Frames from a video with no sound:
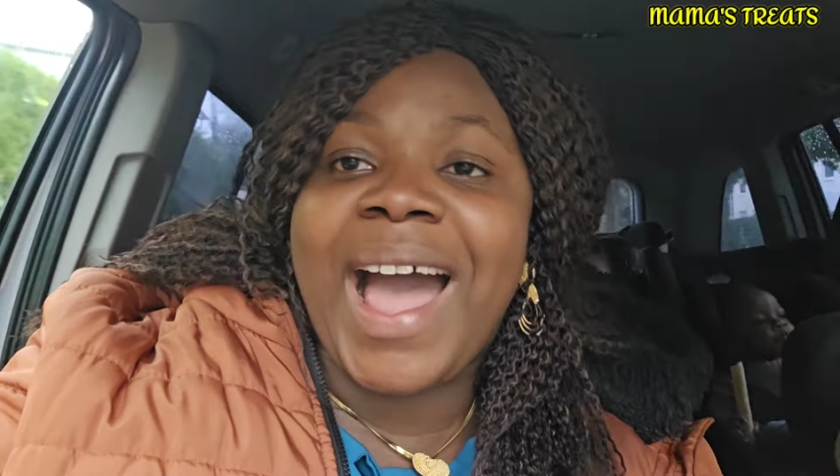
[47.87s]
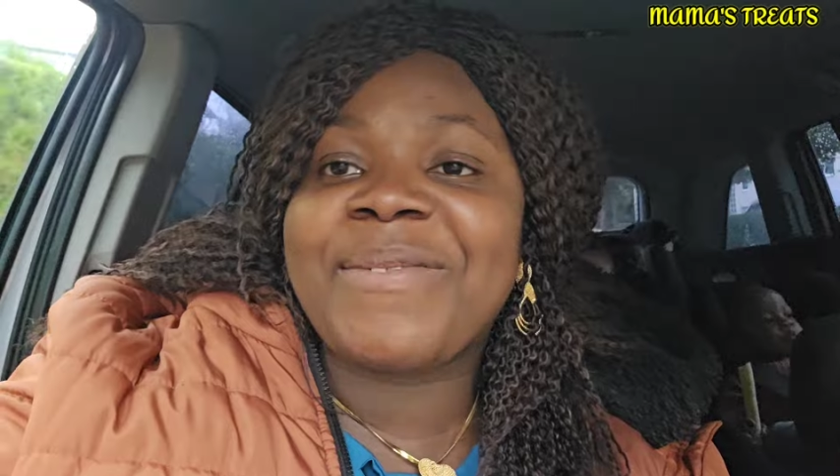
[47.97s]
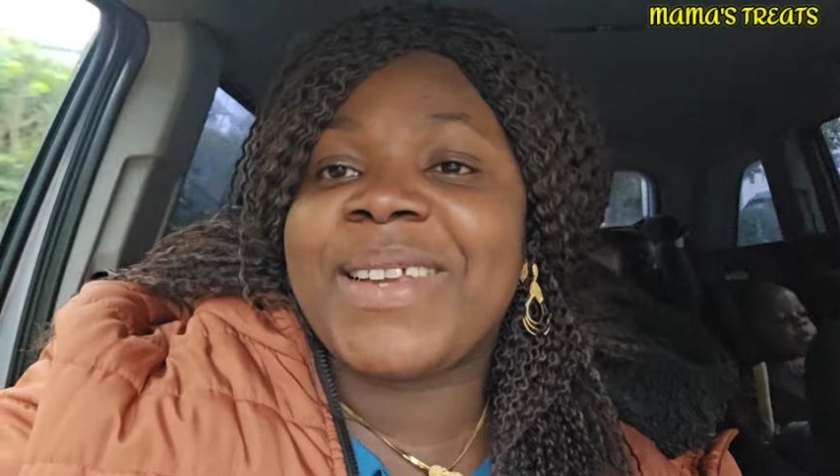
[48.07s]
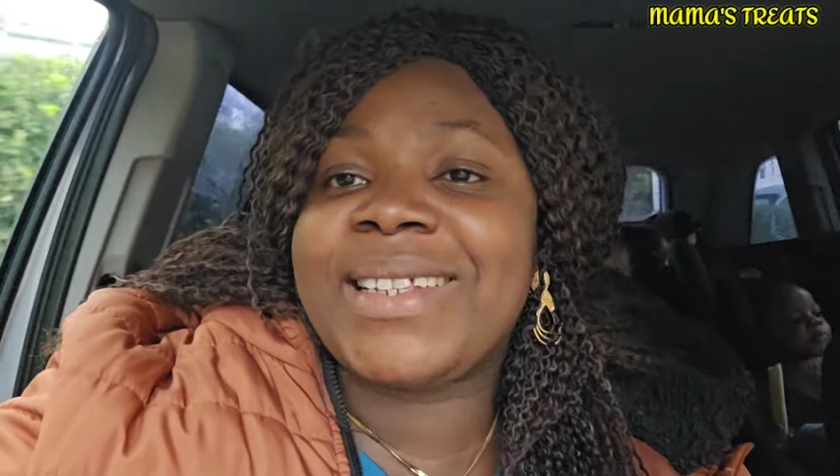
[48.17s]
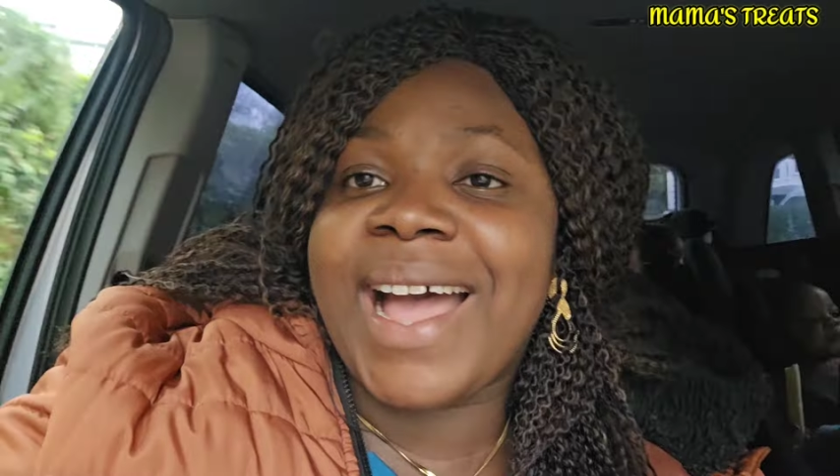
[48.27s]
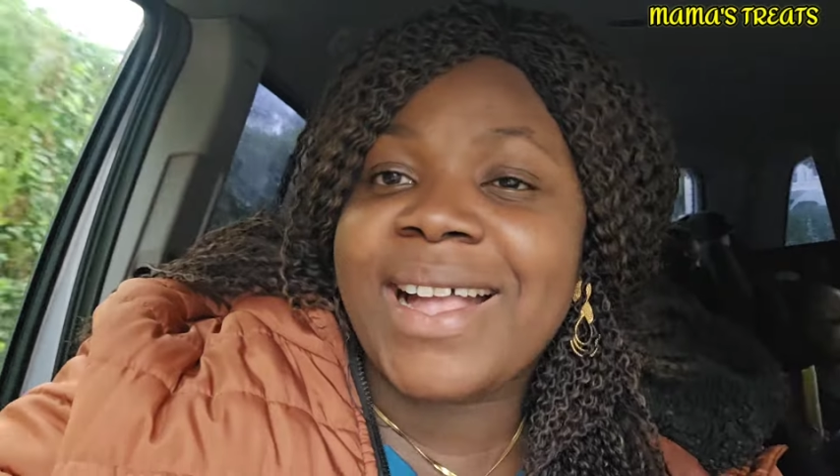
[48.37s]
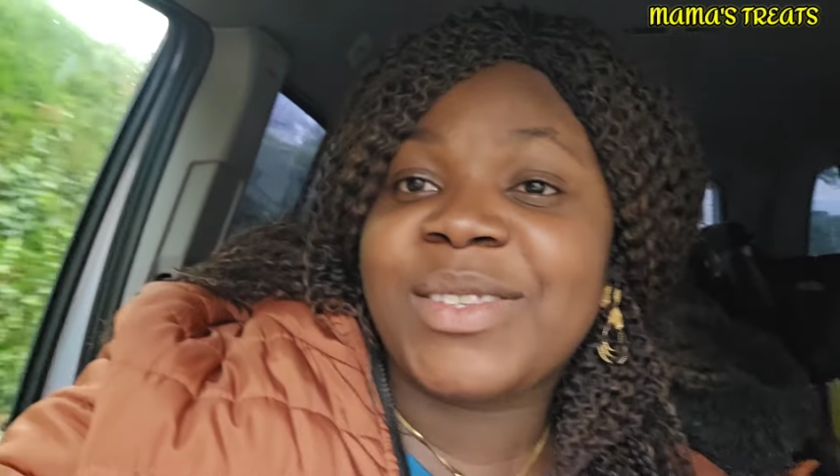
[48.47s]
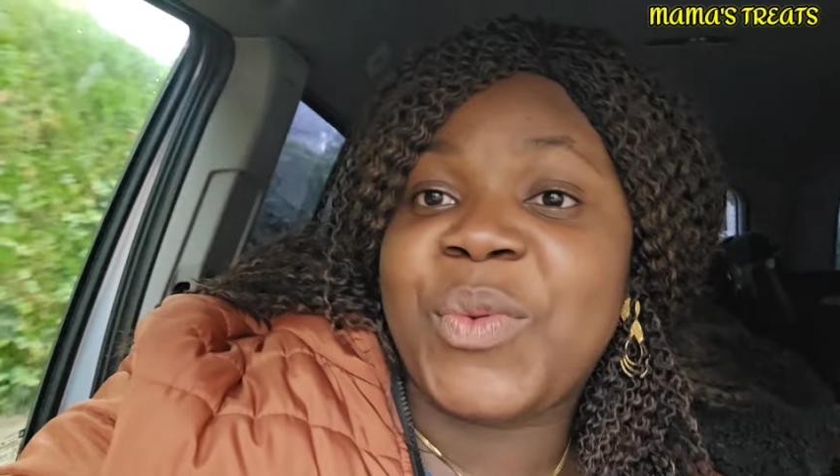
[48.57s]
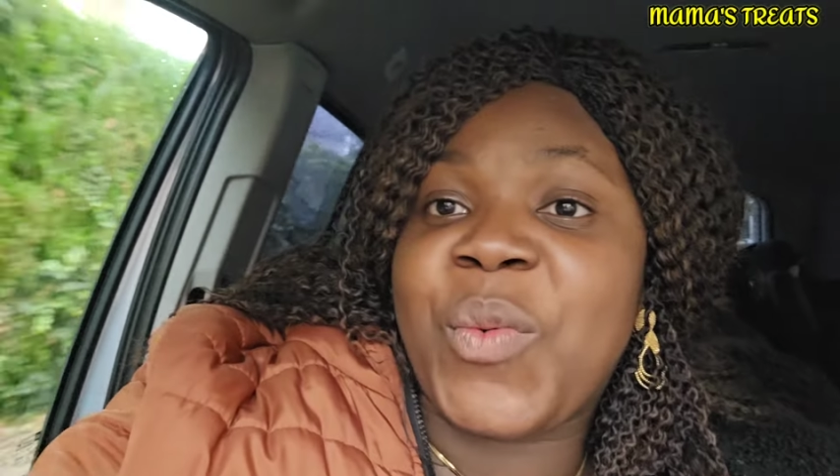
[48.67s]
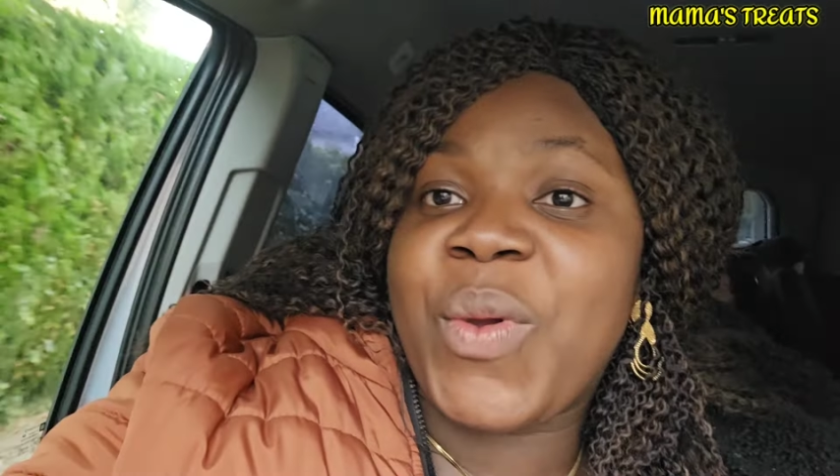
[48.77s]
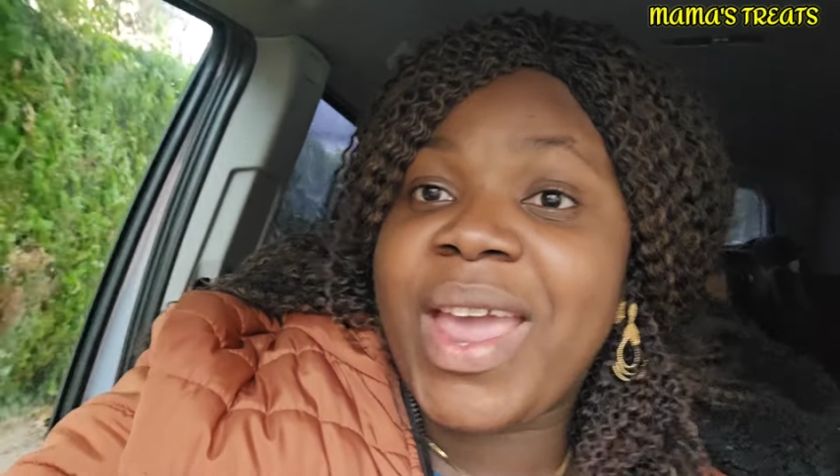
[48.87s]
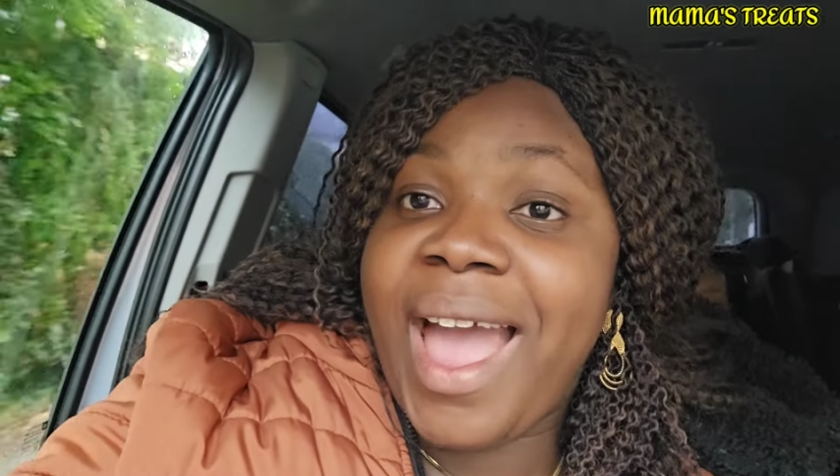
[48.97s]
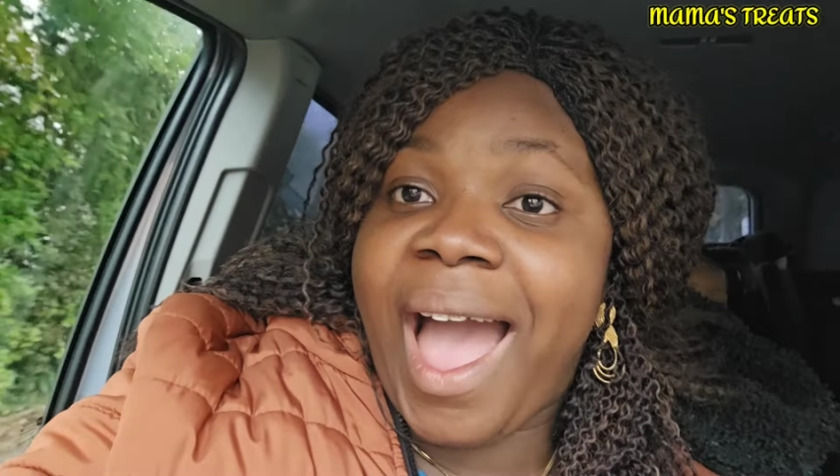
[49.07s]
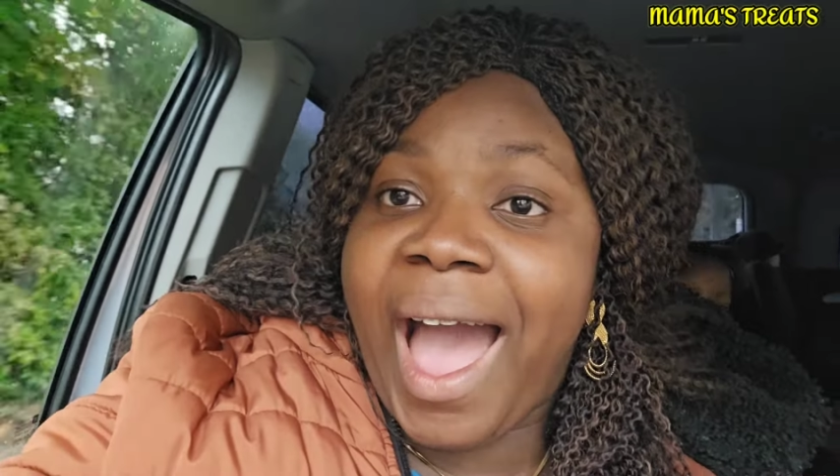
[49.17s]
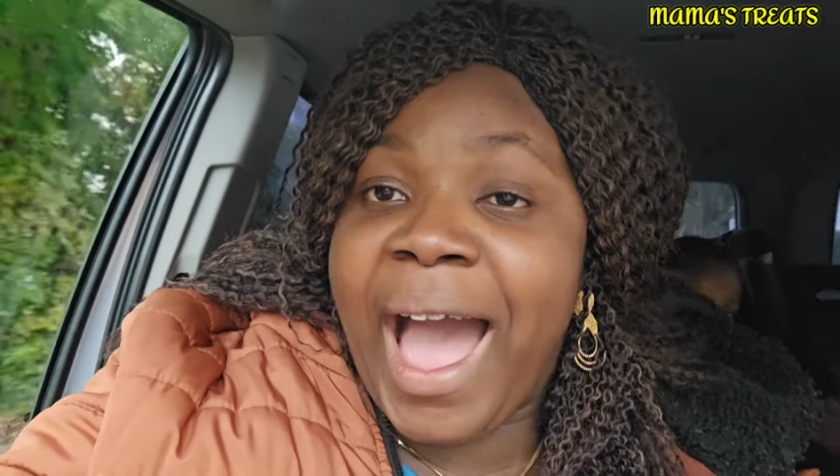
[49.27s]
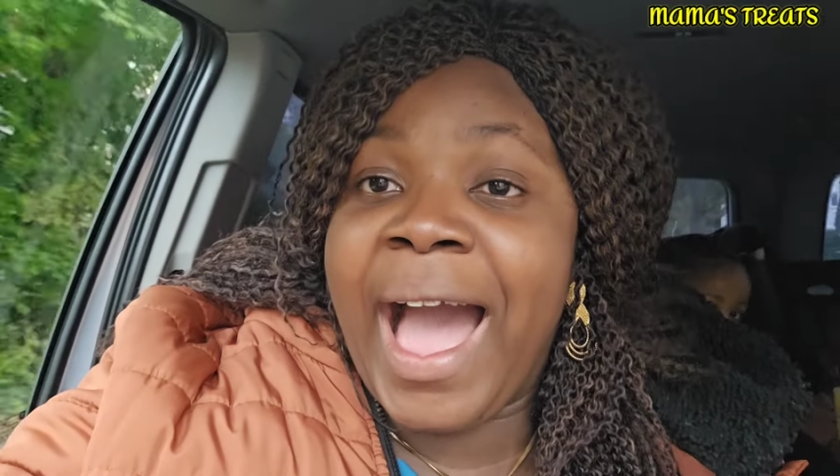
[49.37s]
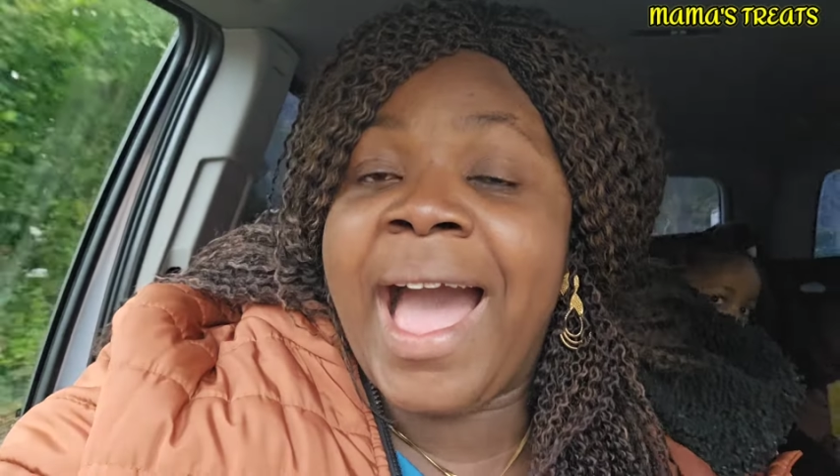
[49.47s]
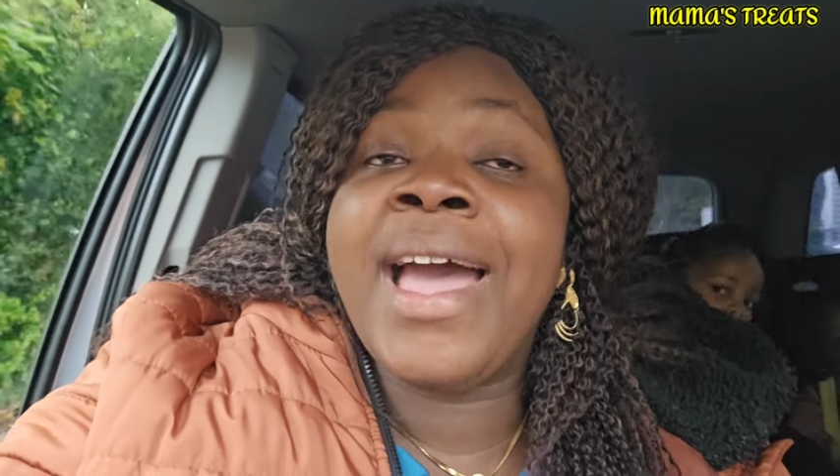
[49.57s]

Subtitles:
after that we are